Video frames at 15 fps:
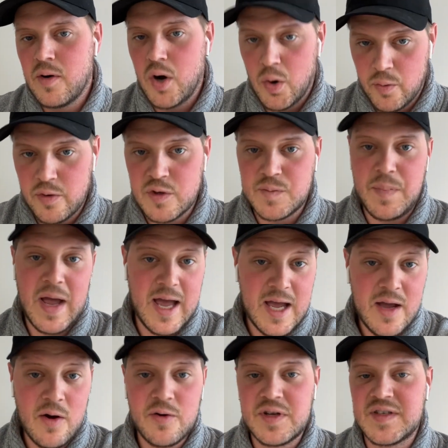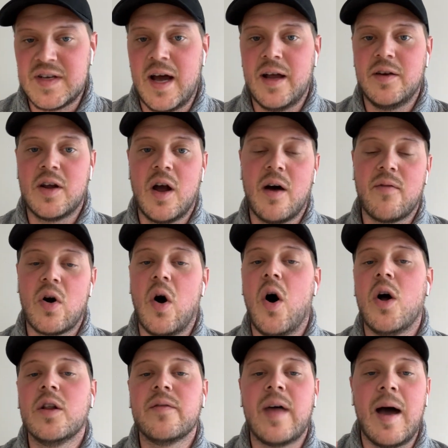owners pay are designed to cover
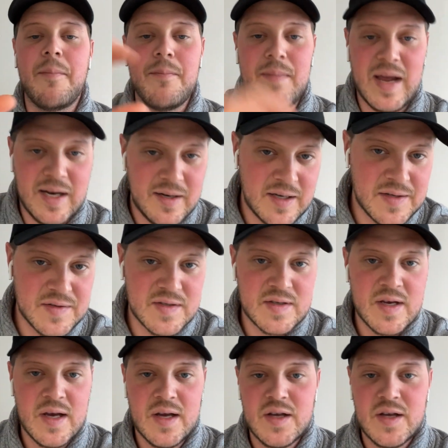all of that maintenance